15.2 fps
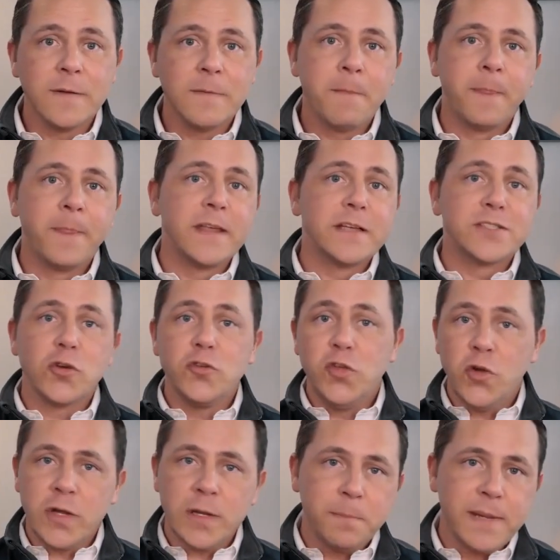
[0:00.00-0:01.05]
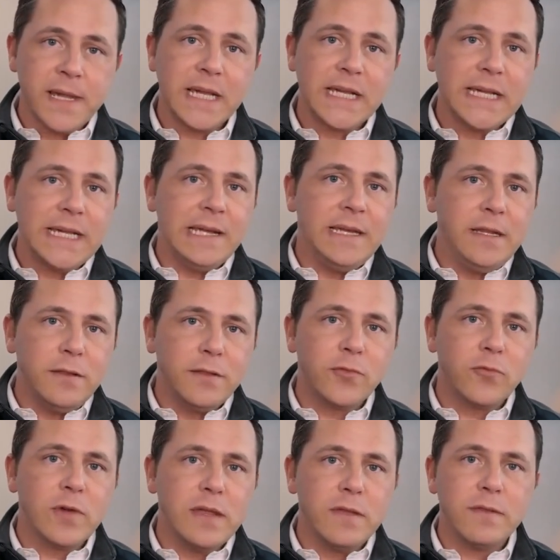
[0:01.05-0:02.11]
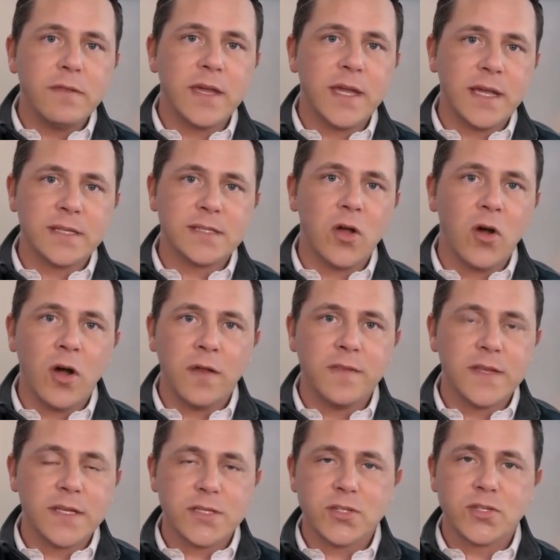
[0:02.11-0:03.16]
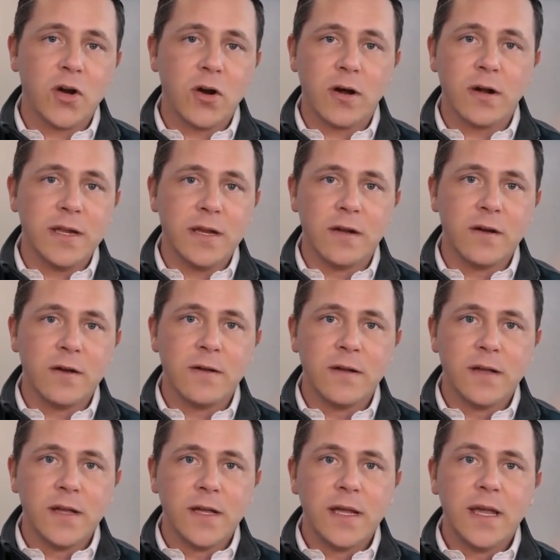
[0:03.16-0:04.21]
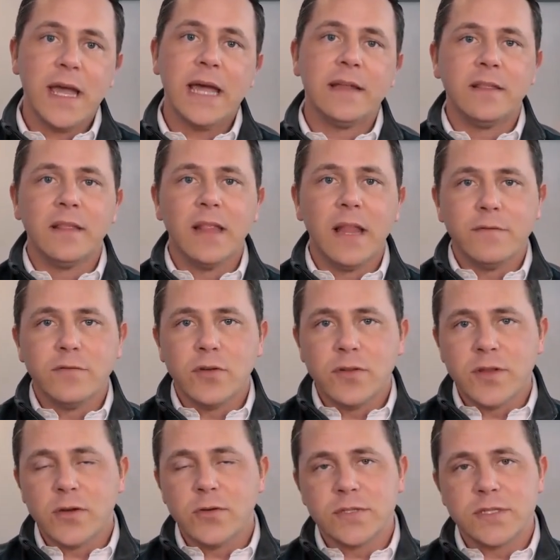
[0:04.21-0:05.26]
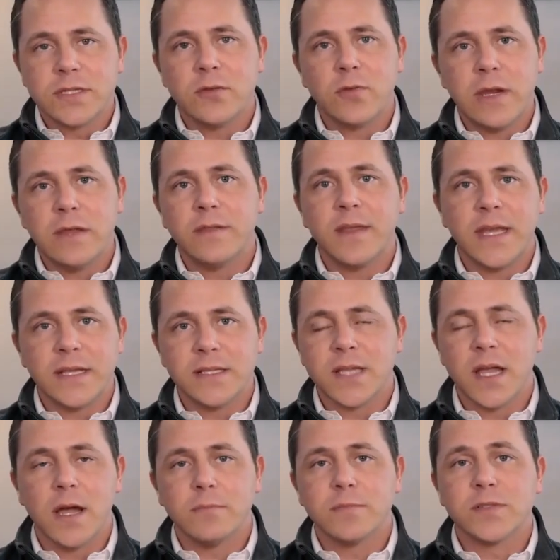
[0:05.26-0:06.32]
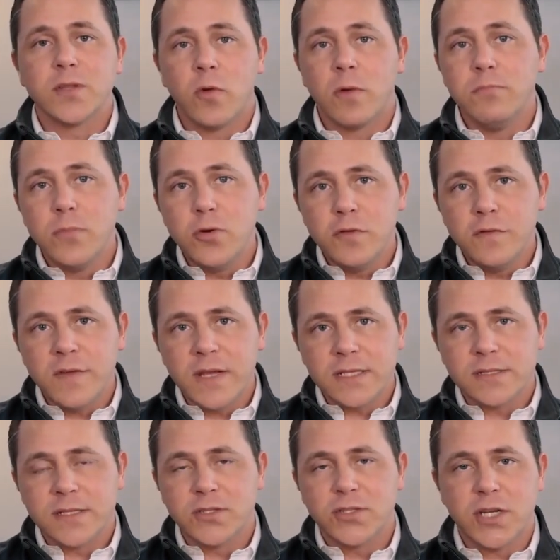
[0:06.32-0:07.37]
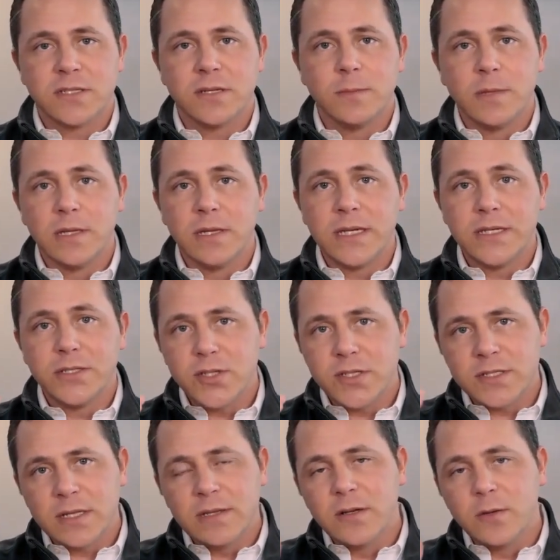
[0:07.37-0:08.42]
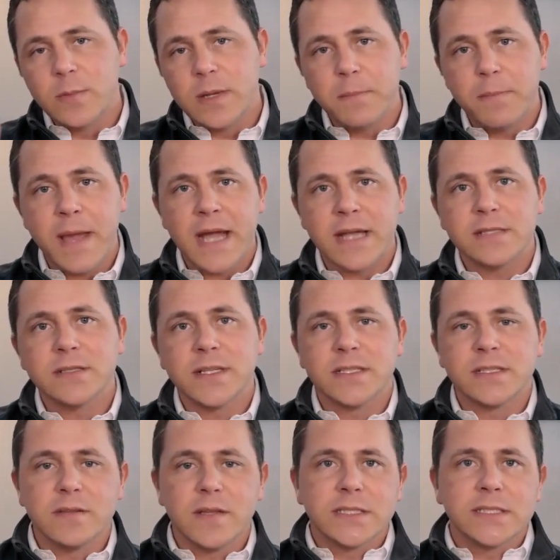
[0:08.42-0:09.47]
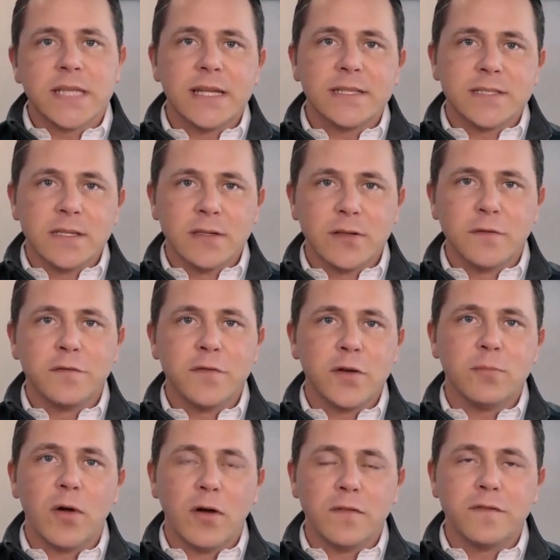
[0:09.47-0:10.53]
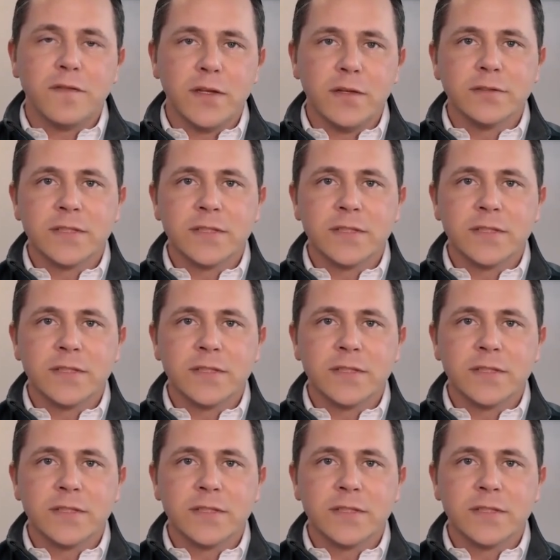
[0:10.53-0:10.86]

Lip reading: So you can pick any 3 things on this chart here and level those 3 things up. So we're moving suggestibility just a little bit past, let's say it's a little football field.